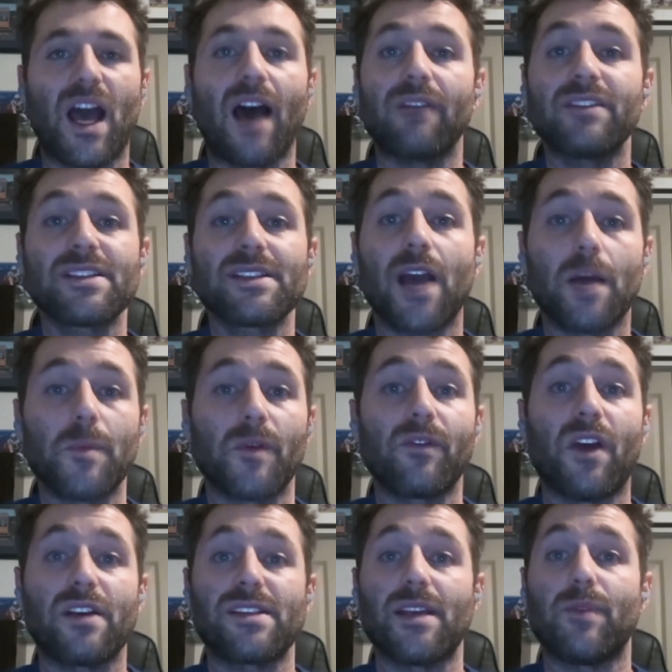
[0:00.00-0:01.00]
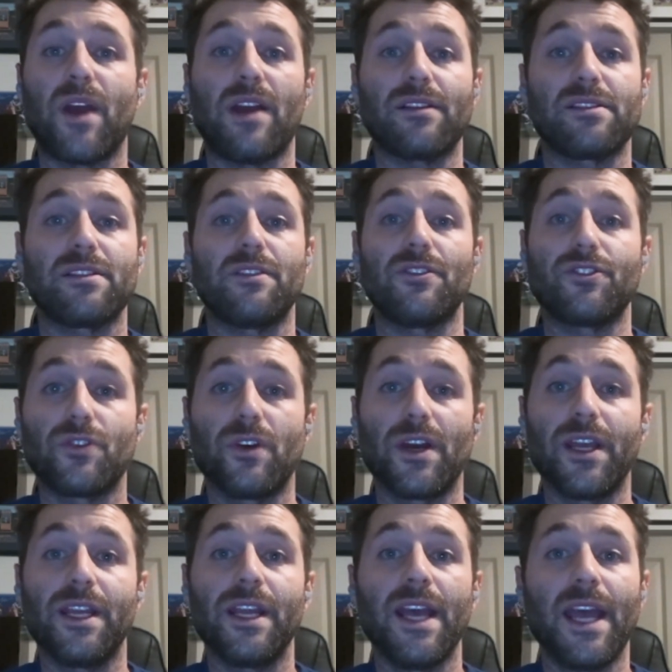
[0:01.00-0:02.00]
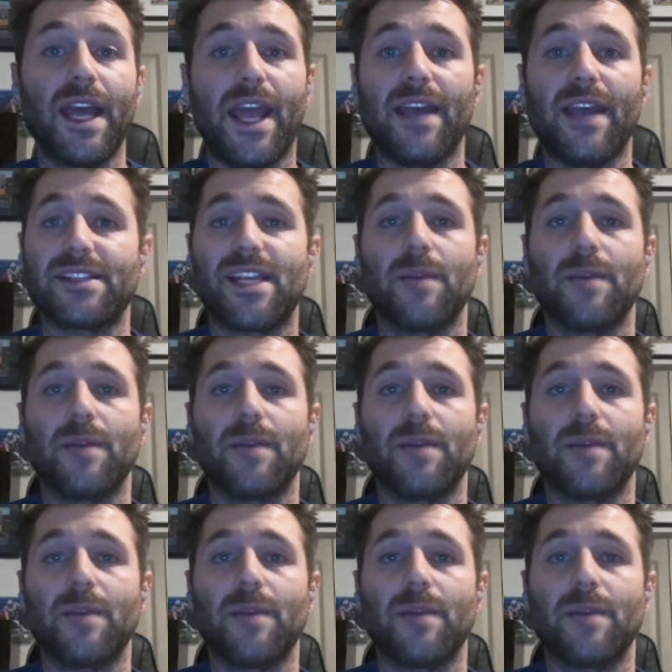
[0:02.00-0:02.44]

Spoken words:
Obviously, Amon-Ra St. Brown is in Detroit, and Sam